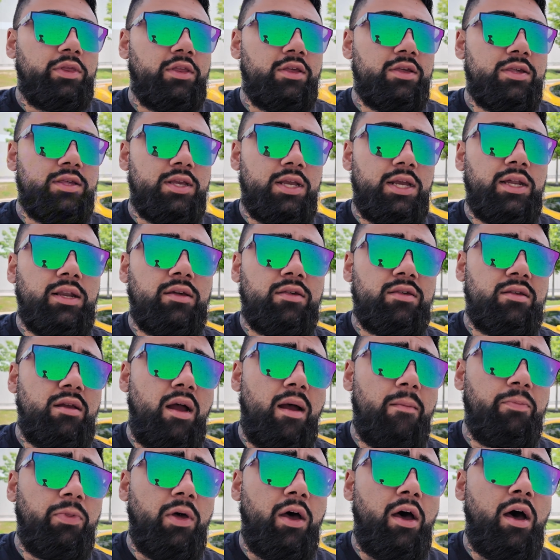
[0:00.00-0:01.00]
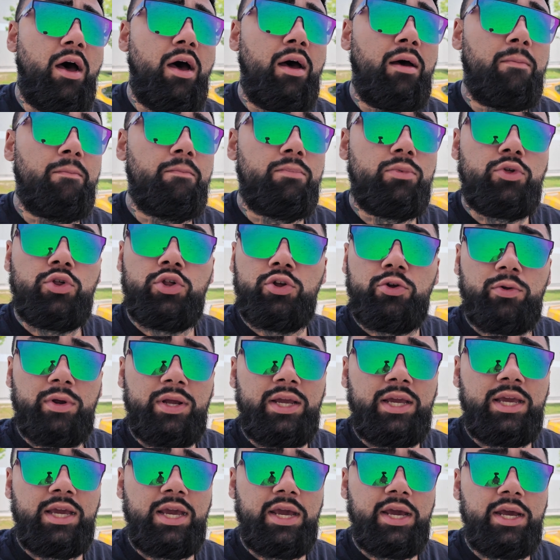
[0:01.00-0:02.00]
the Steeda Stop the Hop
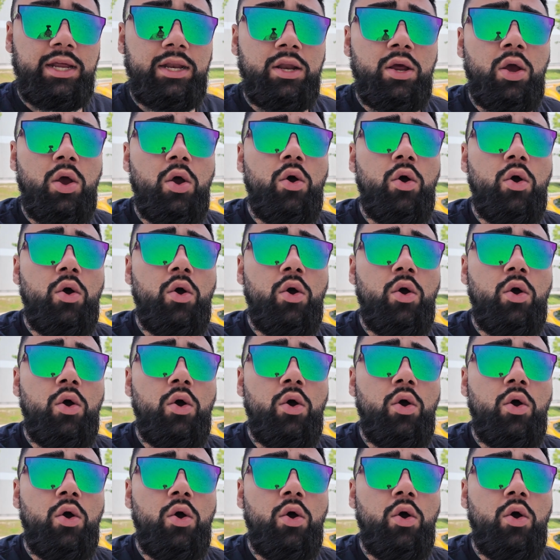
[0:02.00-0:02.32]
Street Kit,